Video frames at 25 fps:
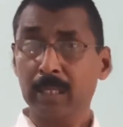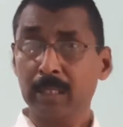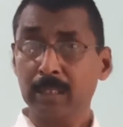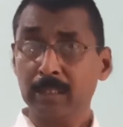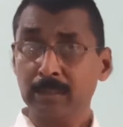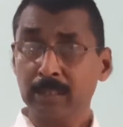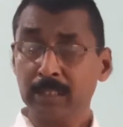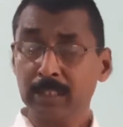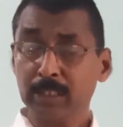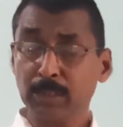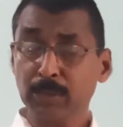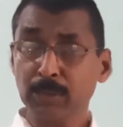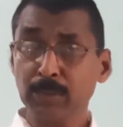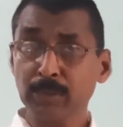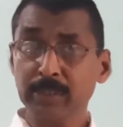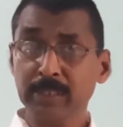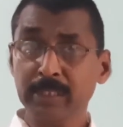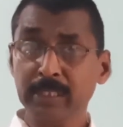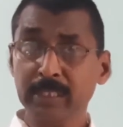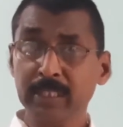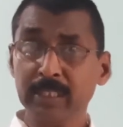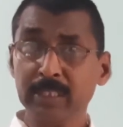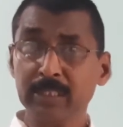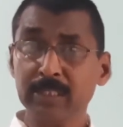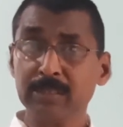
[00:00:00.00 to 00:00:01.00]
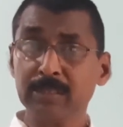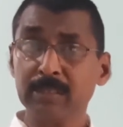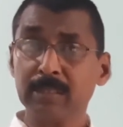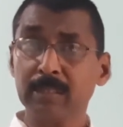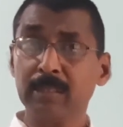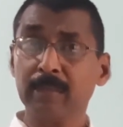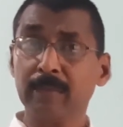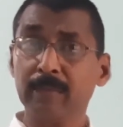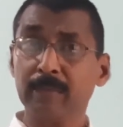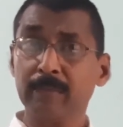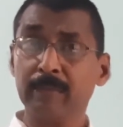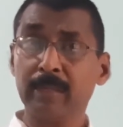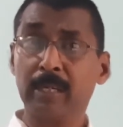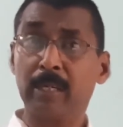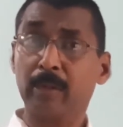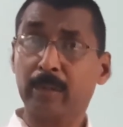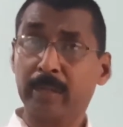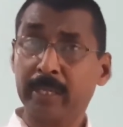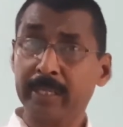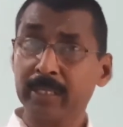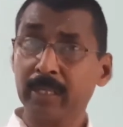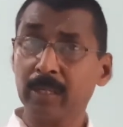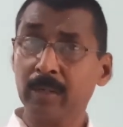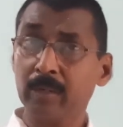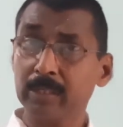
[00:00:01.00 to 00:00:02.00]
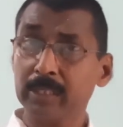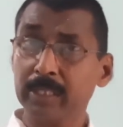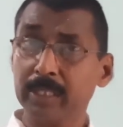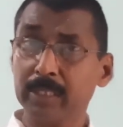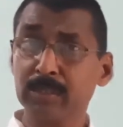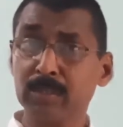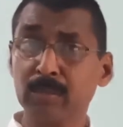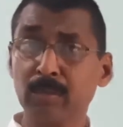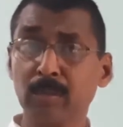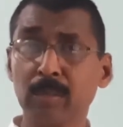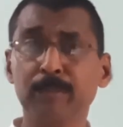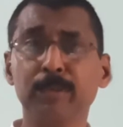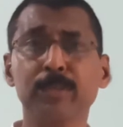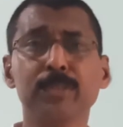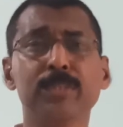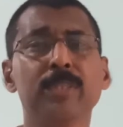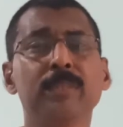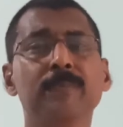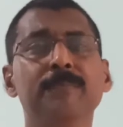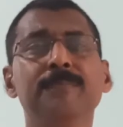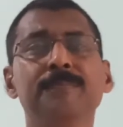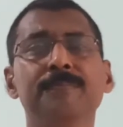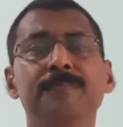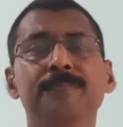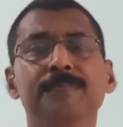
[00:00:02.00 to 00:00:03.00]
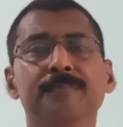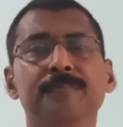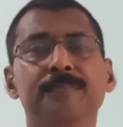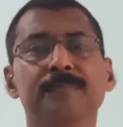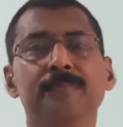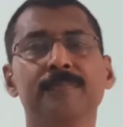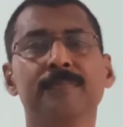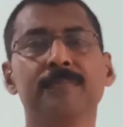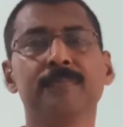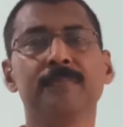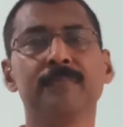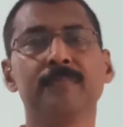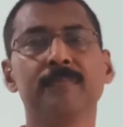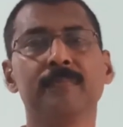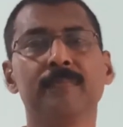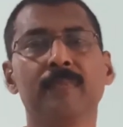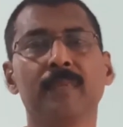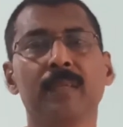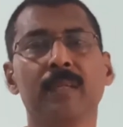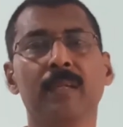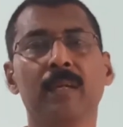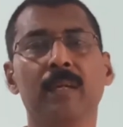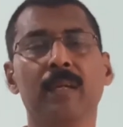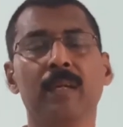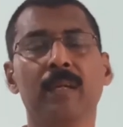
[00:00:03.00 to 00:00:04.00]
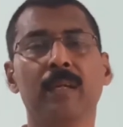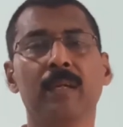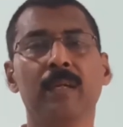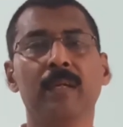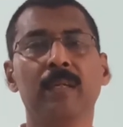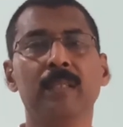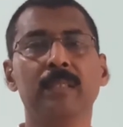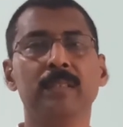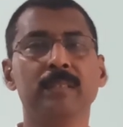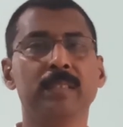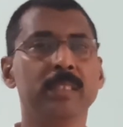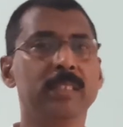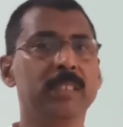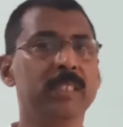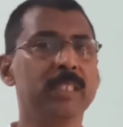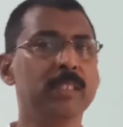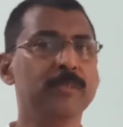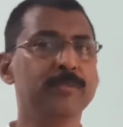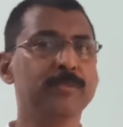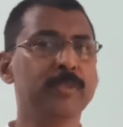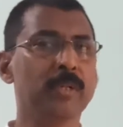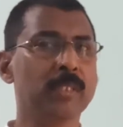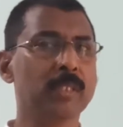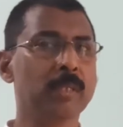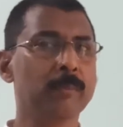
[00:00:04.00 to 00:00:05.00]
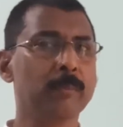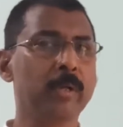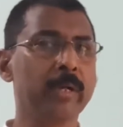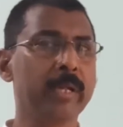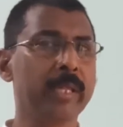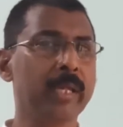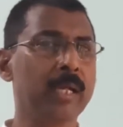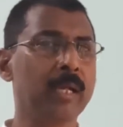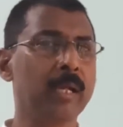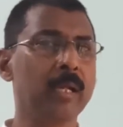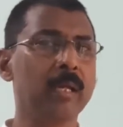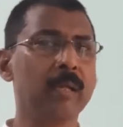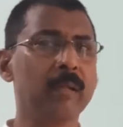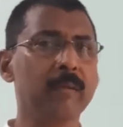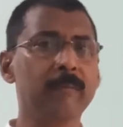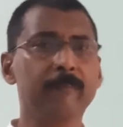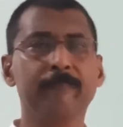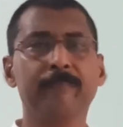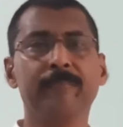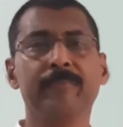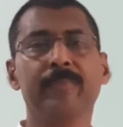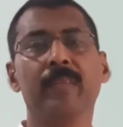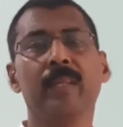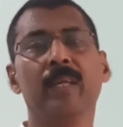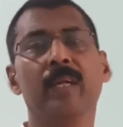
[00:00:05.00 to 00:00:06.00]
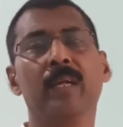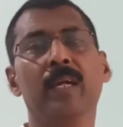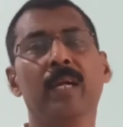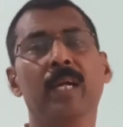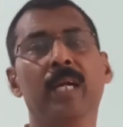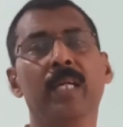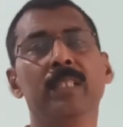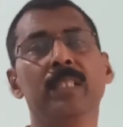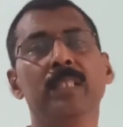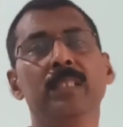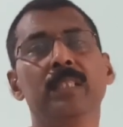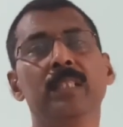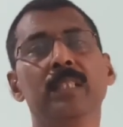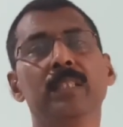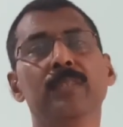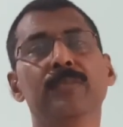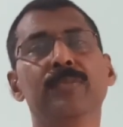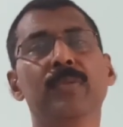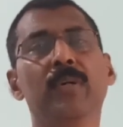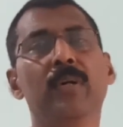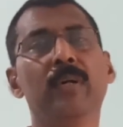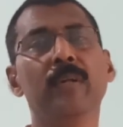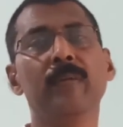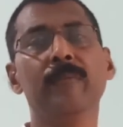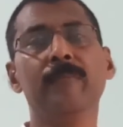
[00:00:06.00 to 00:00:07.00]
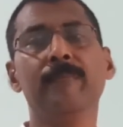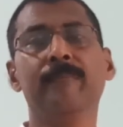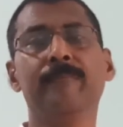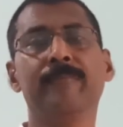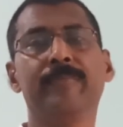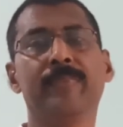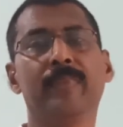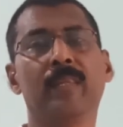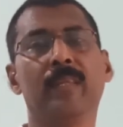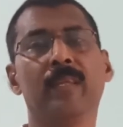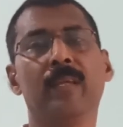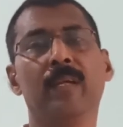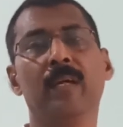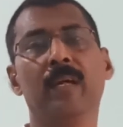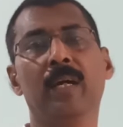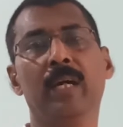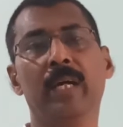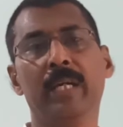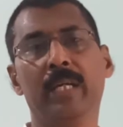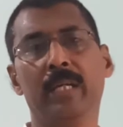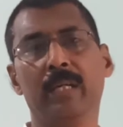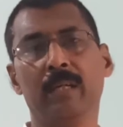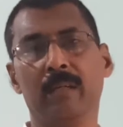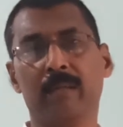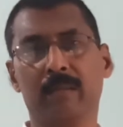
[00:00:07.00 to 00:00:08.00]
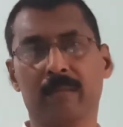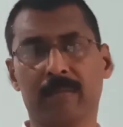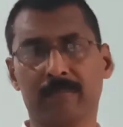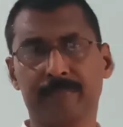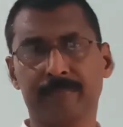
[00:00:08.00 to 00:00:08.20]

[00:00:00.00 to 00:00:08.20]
These two genes were located on the X chromosome, the gene for the body color and the gene for eye color.